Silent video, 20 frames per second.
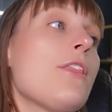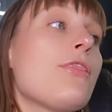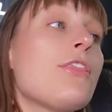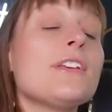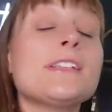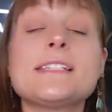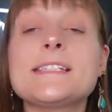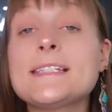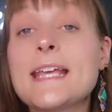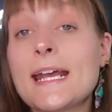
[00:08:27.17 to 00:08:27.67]

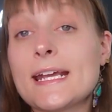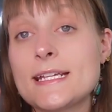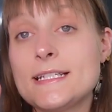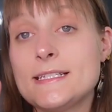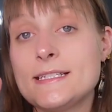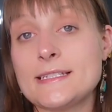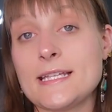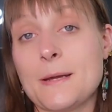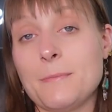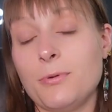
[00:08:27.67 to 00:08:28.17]
The
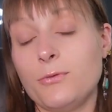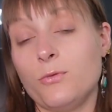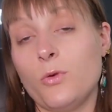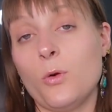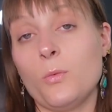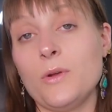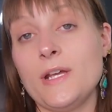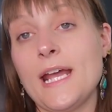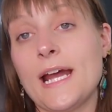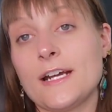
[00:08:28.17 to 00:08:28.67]
second step of
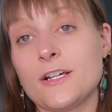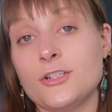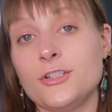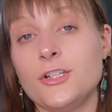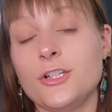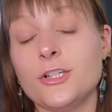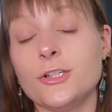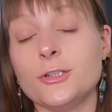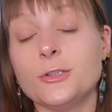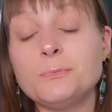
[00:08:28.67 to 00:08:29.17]
what we got to
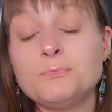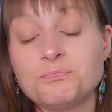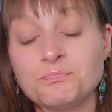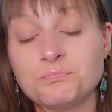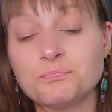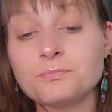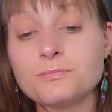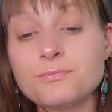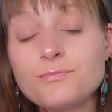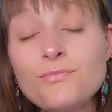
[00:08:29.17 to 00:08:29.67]
do
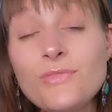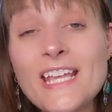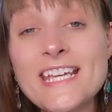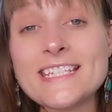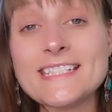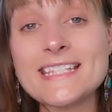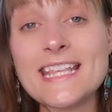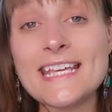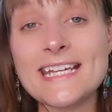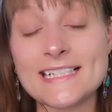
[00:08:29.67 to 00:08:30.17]

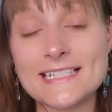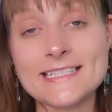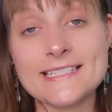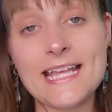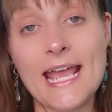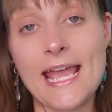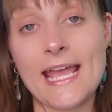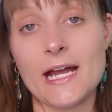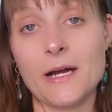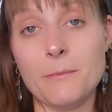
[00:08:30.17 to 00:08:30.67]
is the
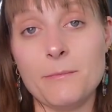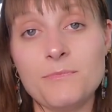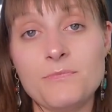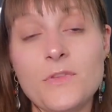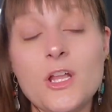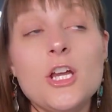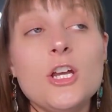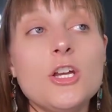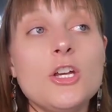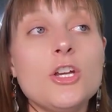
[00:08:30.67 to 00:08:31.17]
exam.
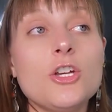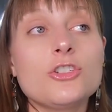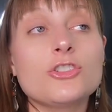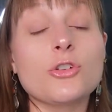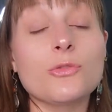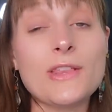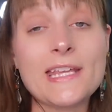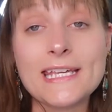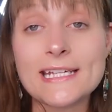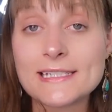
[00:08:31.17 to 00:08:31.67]

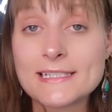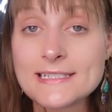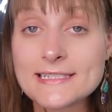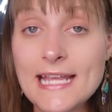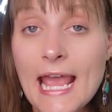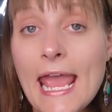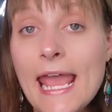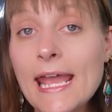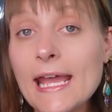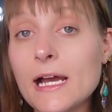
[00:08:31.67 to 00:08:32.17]
So the
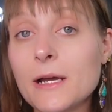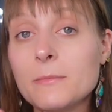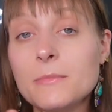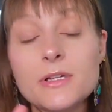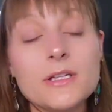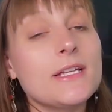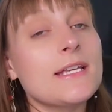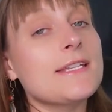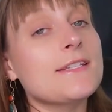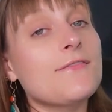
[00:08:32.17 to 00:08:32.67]

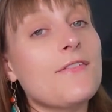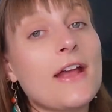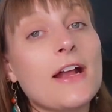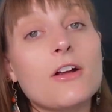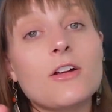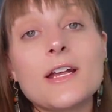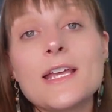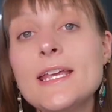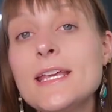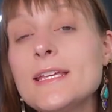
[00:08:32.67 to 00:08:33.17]
exam is
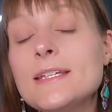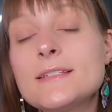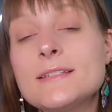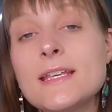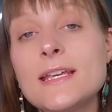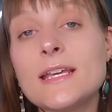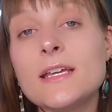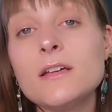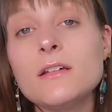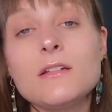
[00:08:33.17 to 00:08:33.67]
very
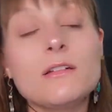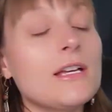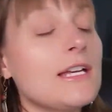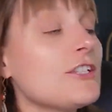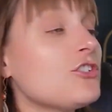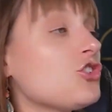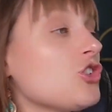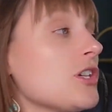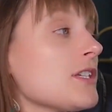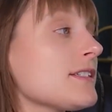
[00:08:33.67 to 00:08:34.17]
easy.
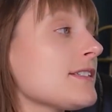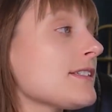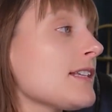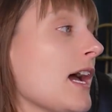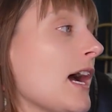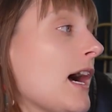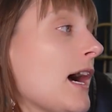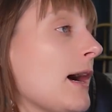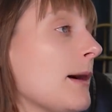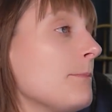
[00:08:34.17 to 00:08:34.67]
It's just
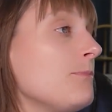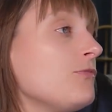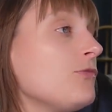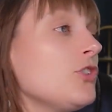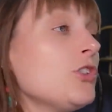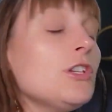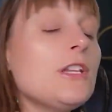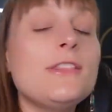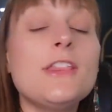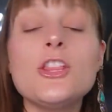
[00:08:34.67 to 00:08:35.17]

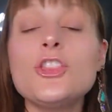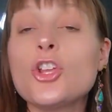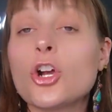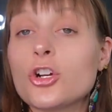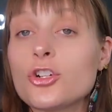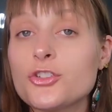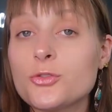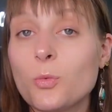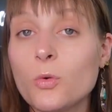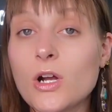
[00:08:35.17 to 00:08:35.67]
the
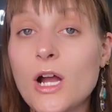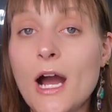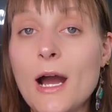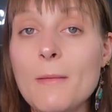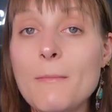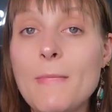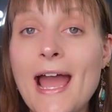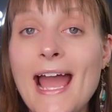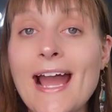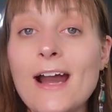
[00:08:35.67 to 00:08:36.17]
nurse will
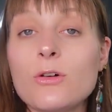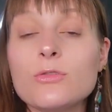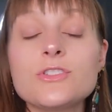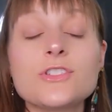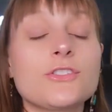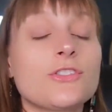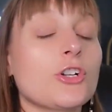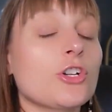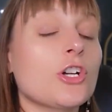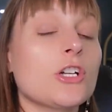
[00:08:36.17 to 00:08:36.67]
come
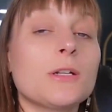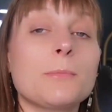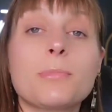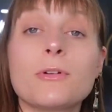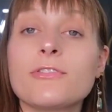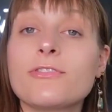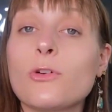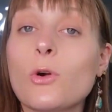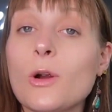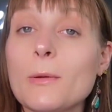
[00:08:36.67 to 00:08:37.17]
out. They're going to
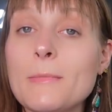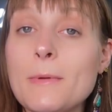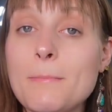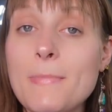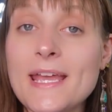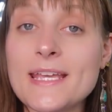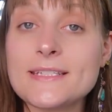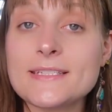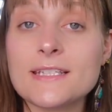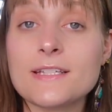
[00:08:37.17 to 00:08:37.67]
perform a
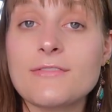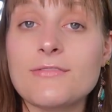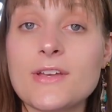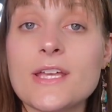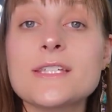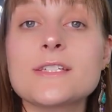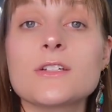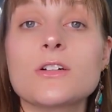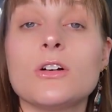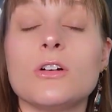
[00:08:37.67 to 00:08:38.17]
basic
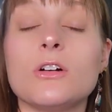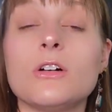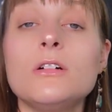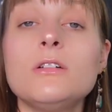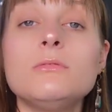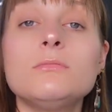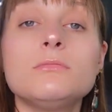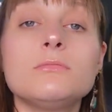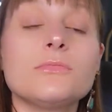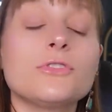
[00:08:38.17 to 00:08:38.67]

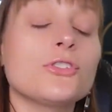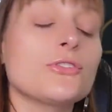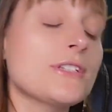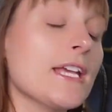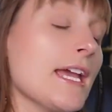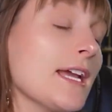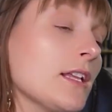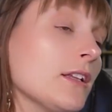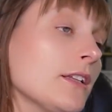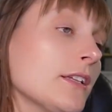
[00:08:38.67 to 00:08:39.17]
physical. You'll
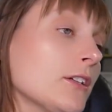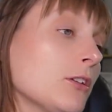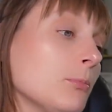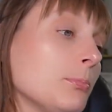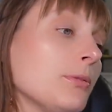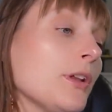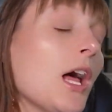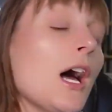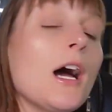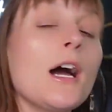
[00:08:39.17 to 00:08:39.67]
take a little
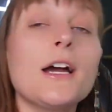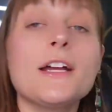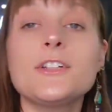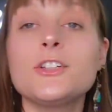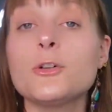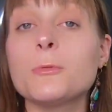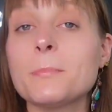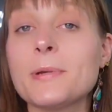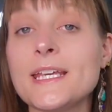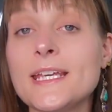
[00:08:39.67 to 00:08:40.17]

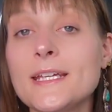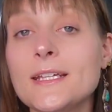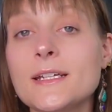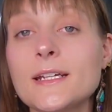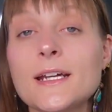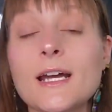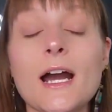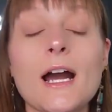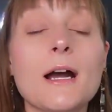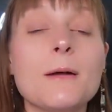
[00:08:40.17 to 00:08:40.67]
blood. You'll pee in
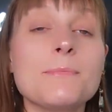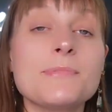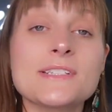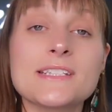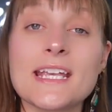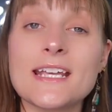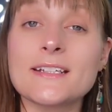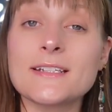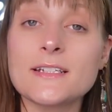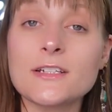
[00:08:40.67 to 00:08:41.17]
a cup,
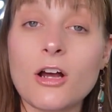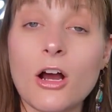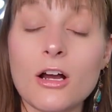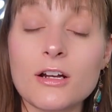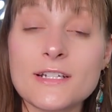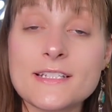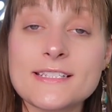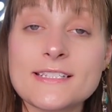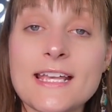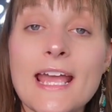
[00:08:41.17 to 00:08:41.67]
stand
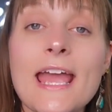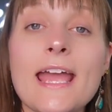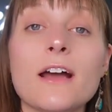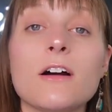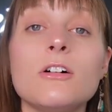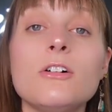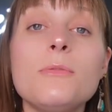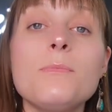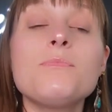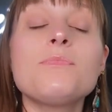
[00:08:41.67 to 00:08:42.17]
on a
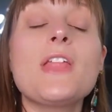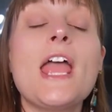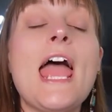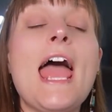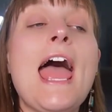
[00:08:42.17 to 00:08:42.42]
scale.